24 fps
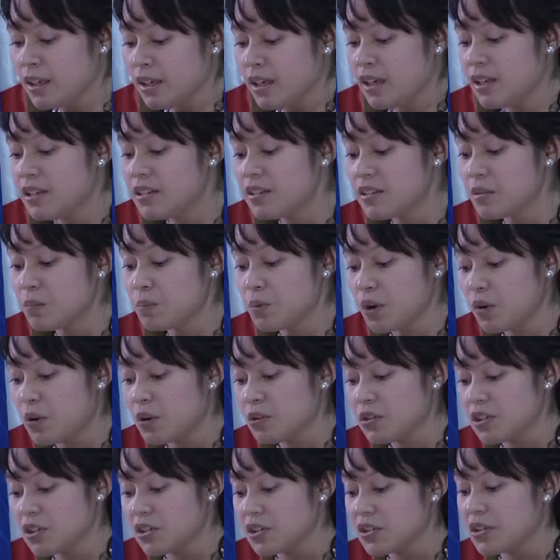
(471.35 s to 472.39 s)
His
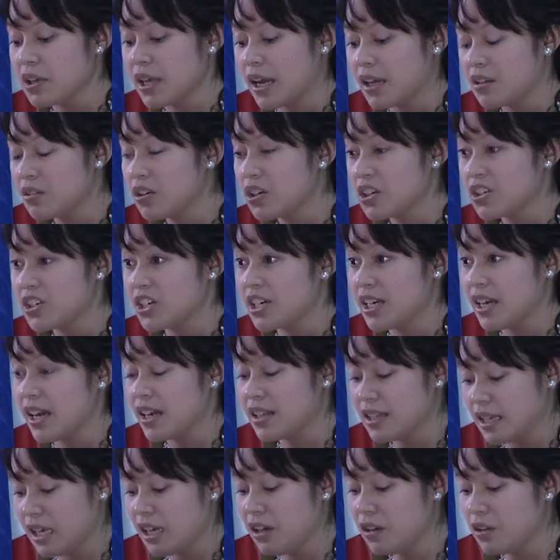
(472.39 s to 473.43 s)
approach to energy
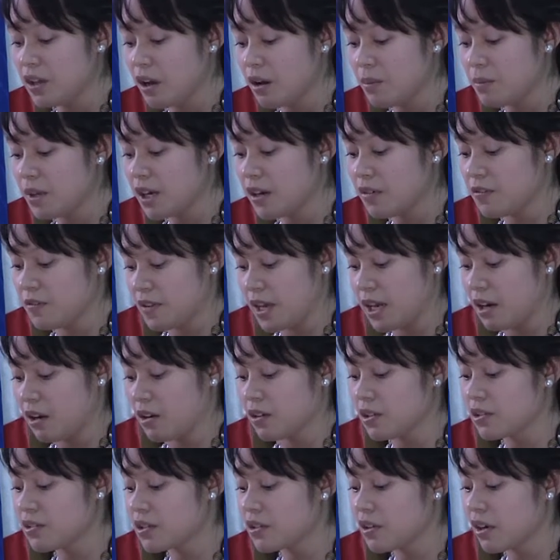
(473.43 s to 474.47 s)
and economic
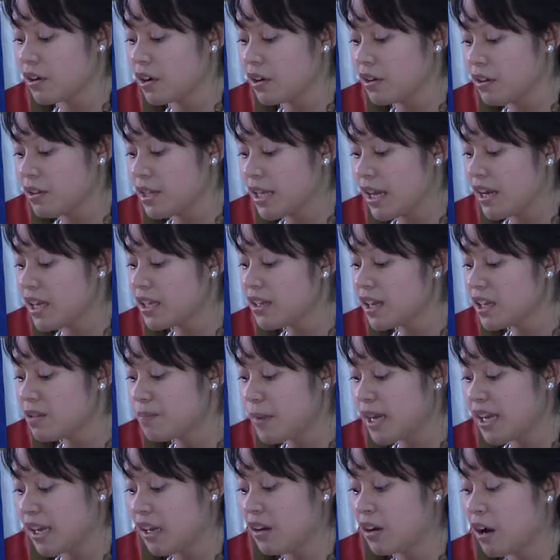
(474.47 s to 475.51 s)
affairs are united
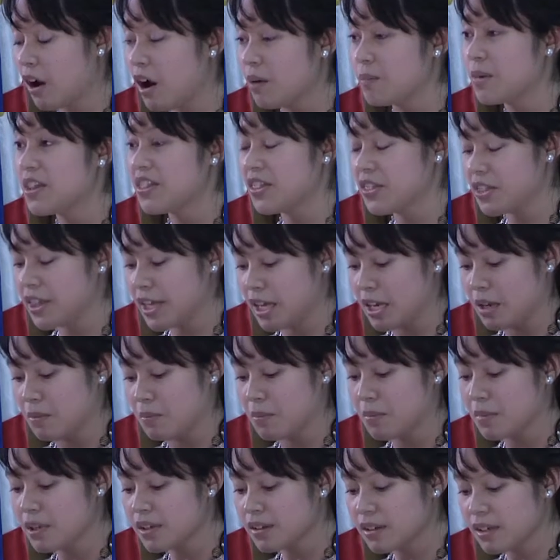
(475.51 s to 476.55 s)
by a common
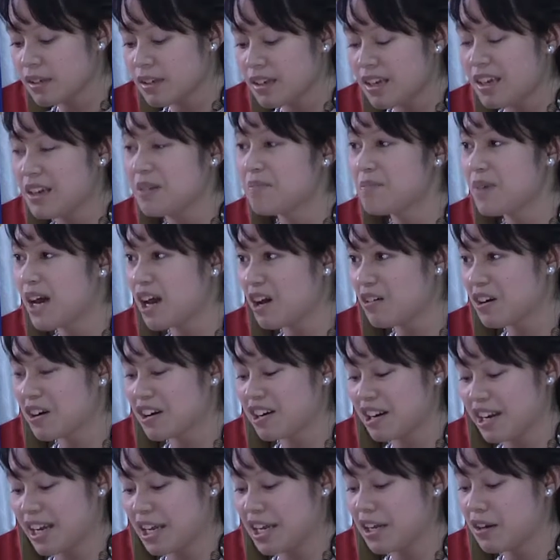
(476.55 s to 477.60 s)
theme:
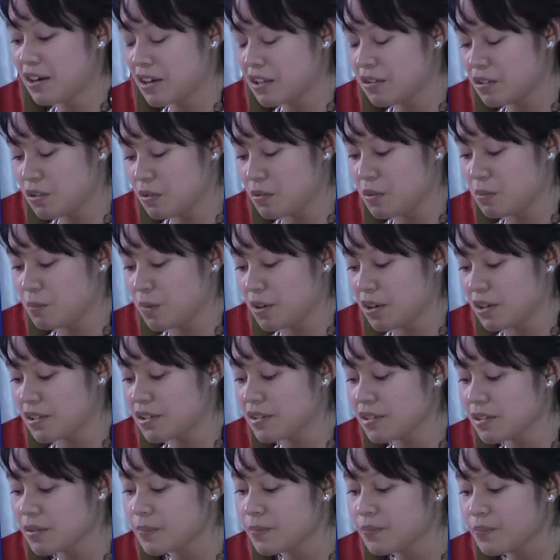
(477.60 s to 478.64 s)
empowering
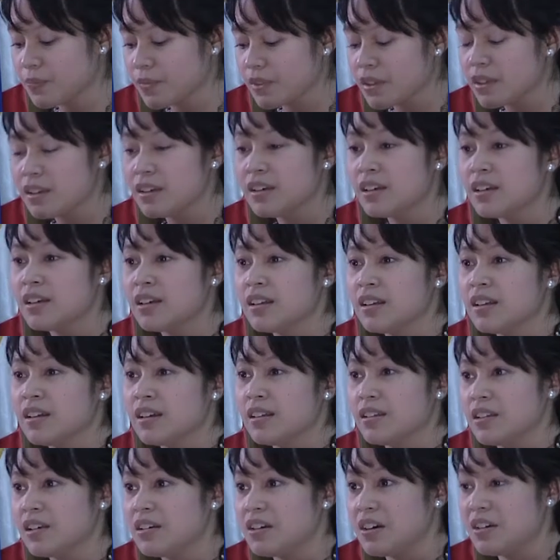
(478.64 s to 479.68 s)
consumers.
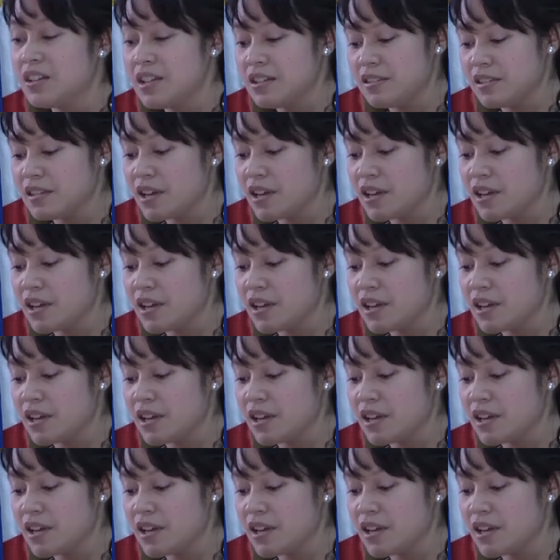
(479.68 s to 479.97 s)
The good